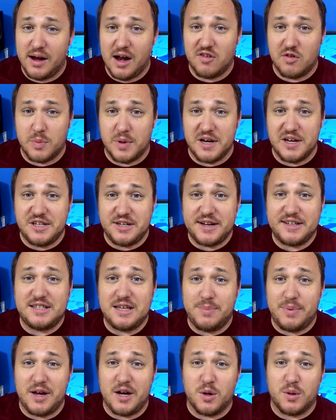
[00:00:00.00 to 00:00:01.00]
everybody,
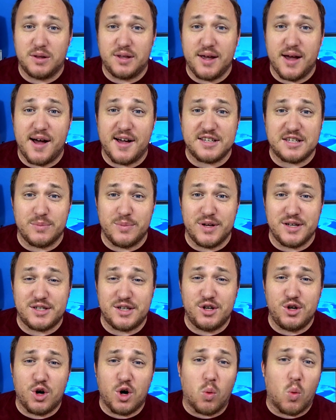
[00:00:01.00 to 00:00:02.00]
JCB here with the Awesomist,
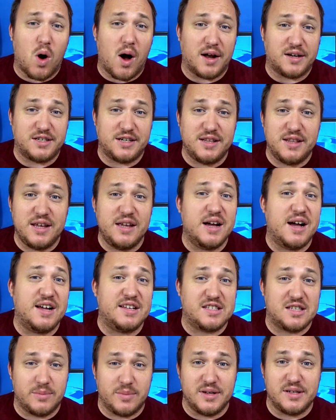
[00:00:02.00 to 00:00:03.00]
and you're watching the
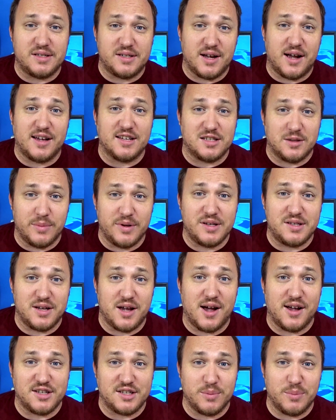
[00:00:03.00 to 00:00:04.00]
Awesomist Awesomest
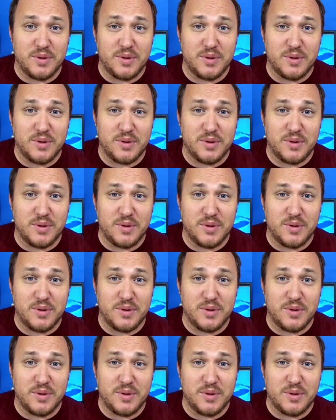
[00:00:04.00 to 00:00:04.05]
Awesome